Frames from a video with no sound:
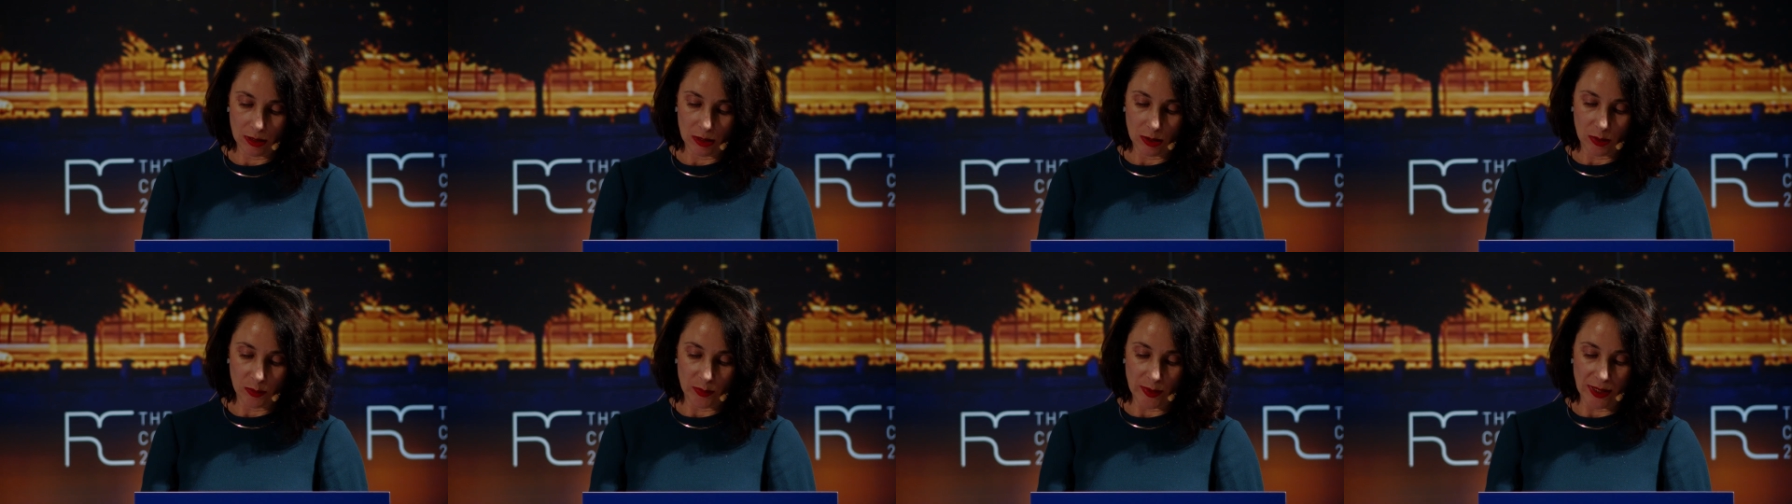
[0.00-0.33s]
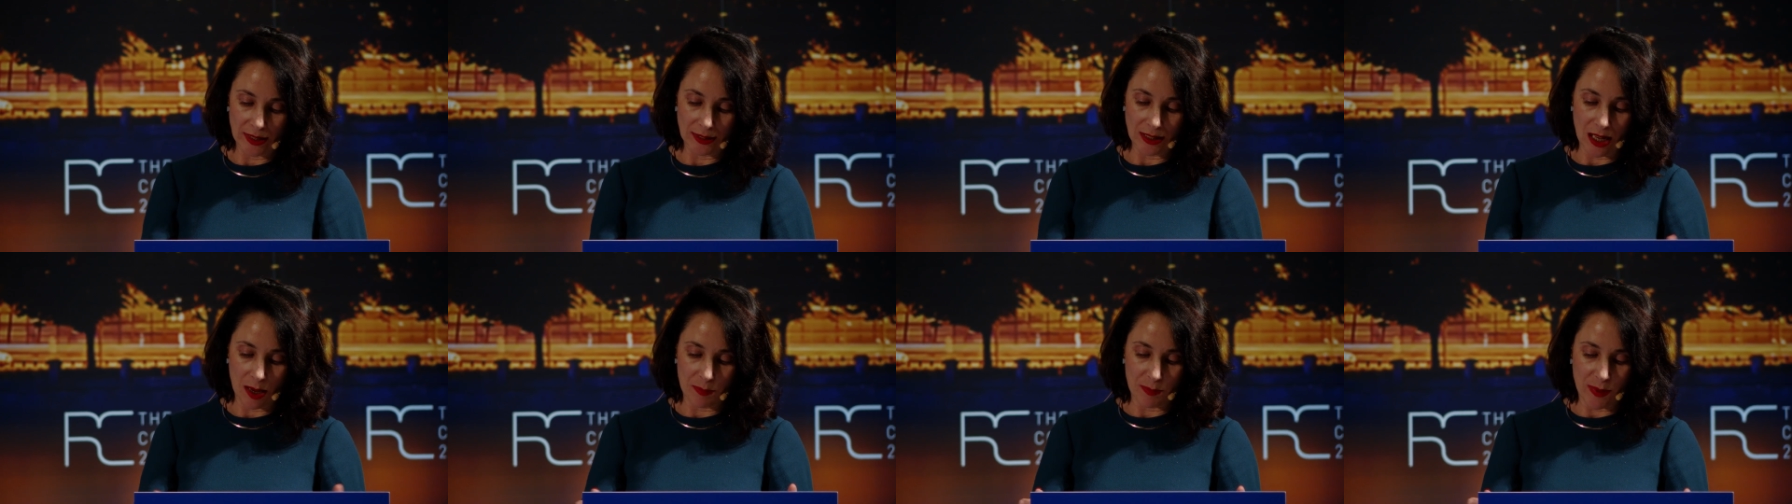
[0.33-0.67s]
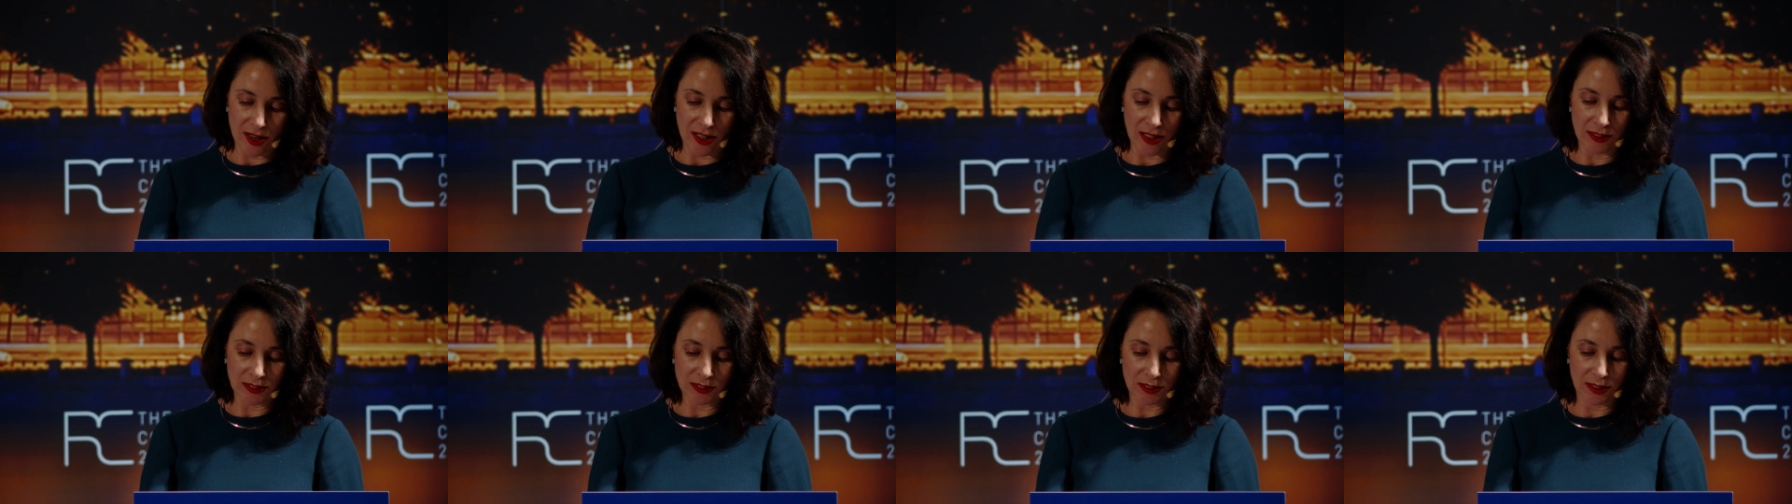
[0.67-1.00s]
when
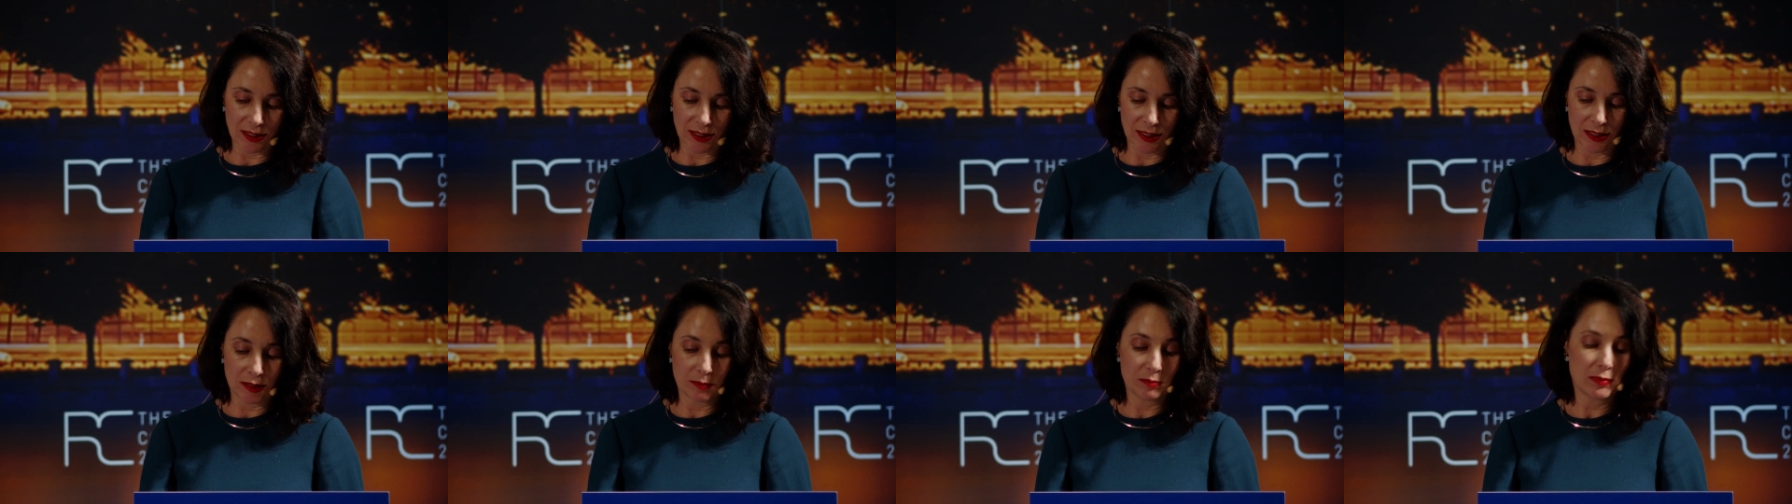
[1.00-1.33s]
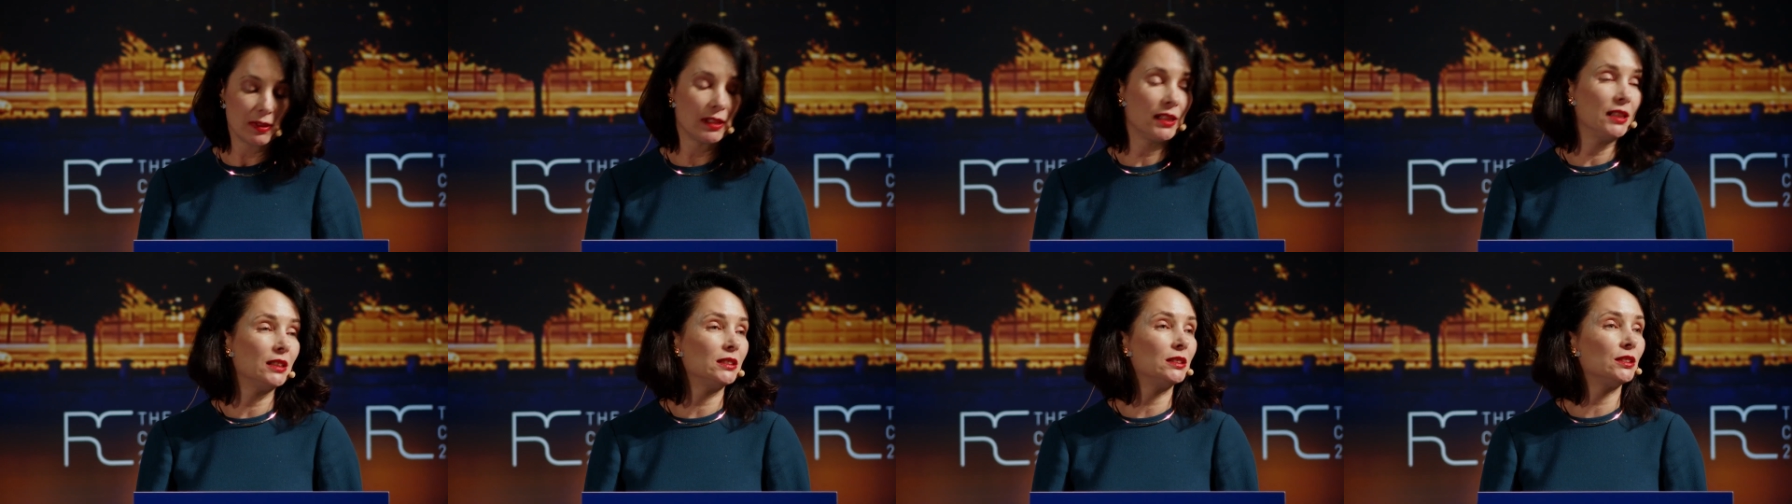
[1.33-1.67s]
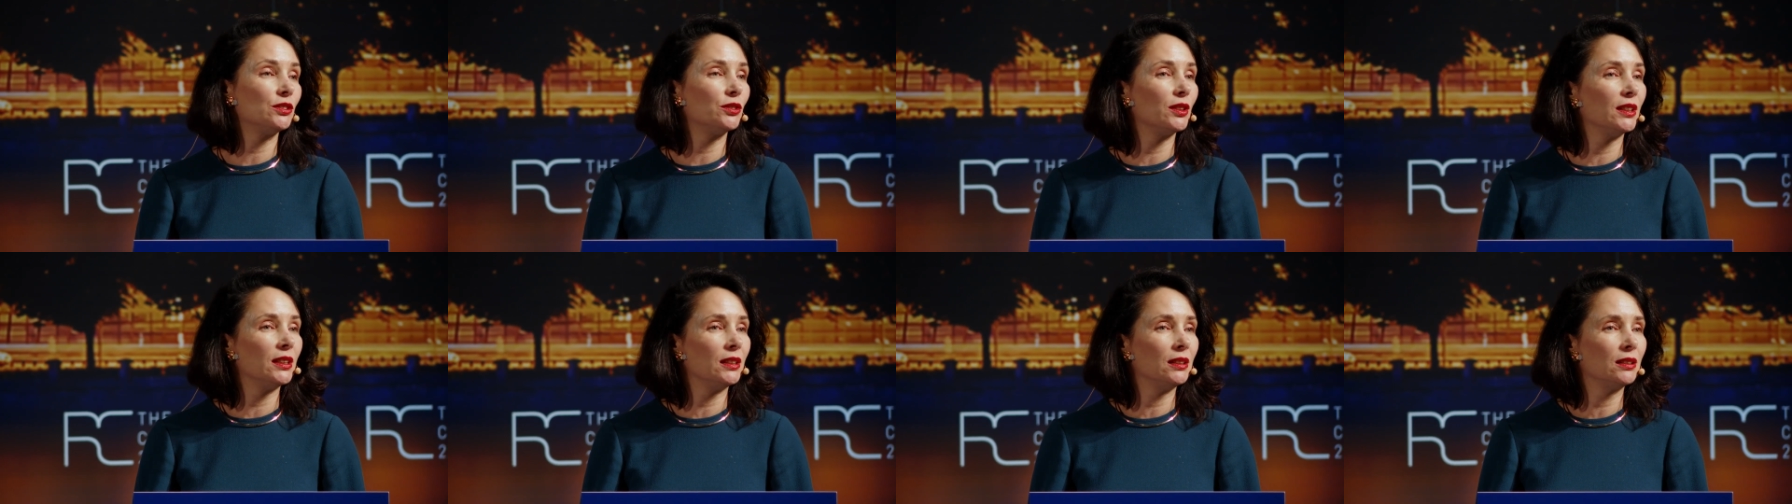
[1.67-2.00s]
apparently
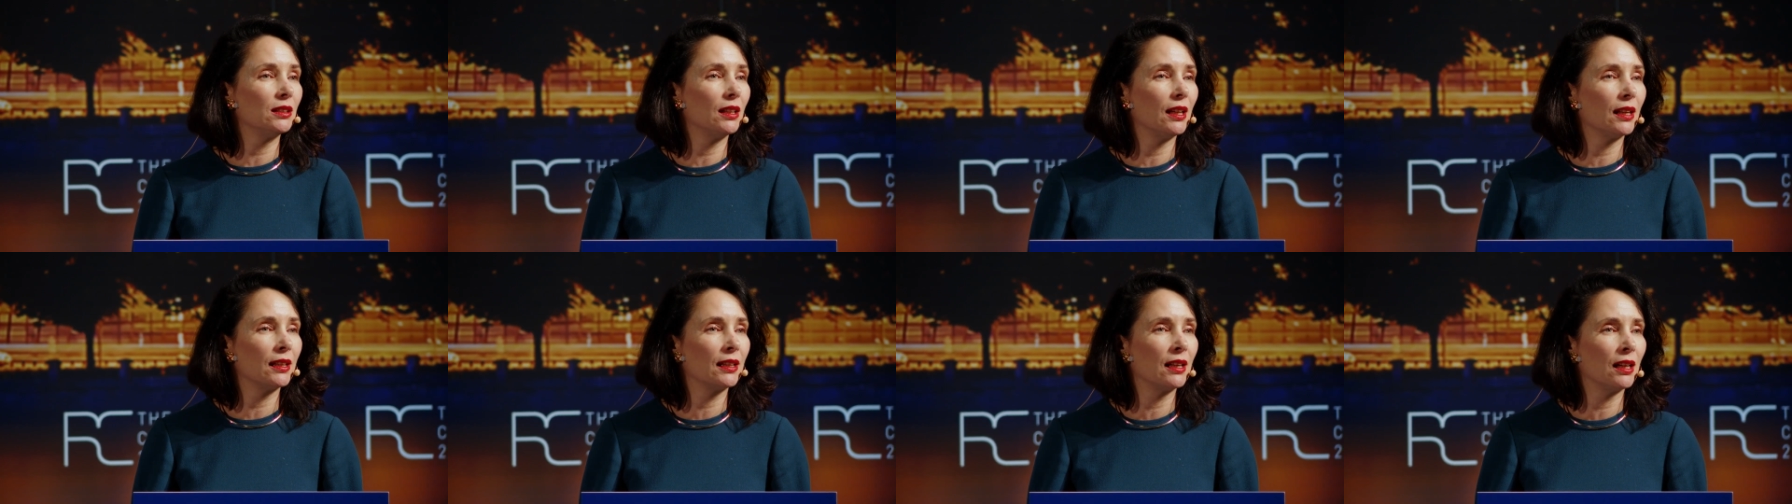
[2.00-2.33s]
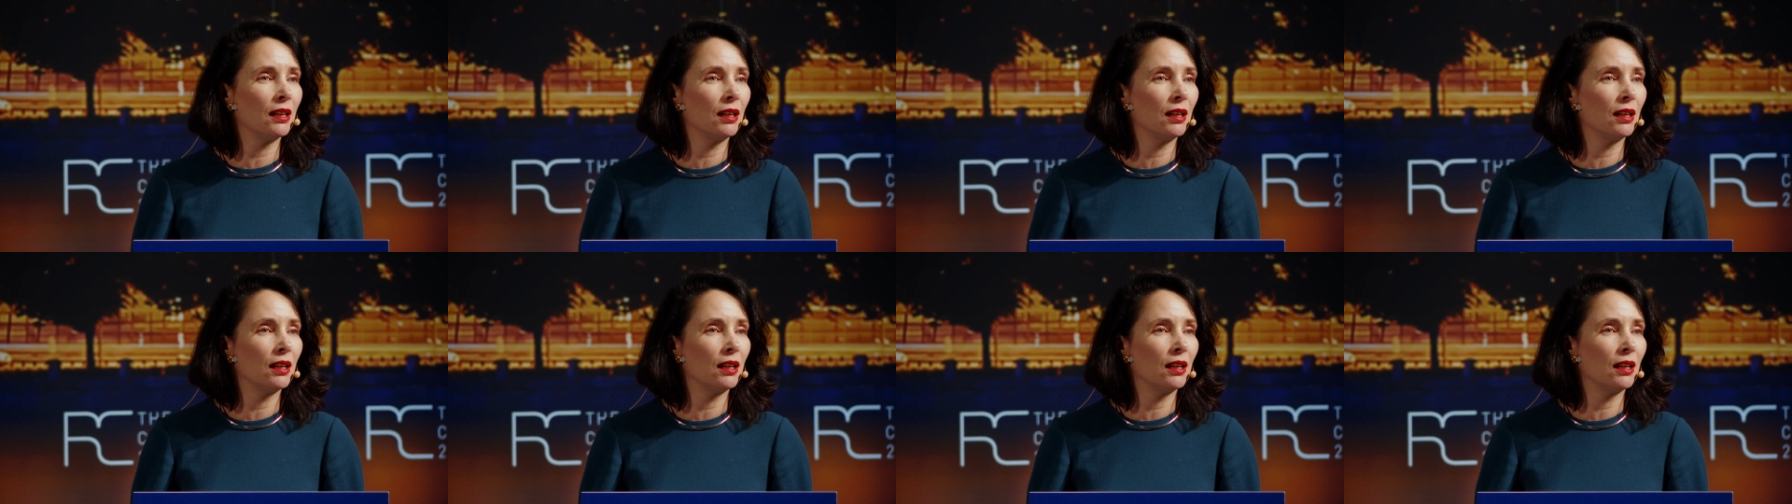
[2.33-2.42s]
history ag